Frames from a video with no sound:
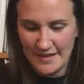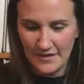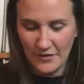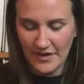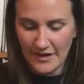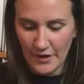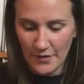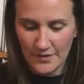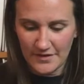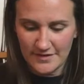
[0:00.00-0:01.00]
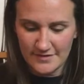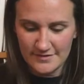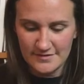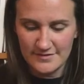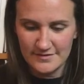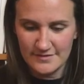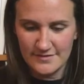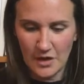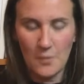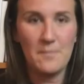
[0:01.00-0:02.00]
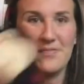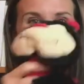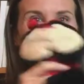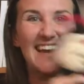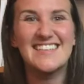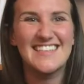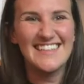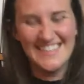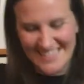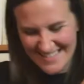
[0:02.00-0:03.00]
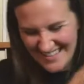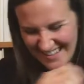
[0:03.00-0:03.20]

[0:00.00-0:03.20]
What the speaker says: Where'd he go? Oh, patience.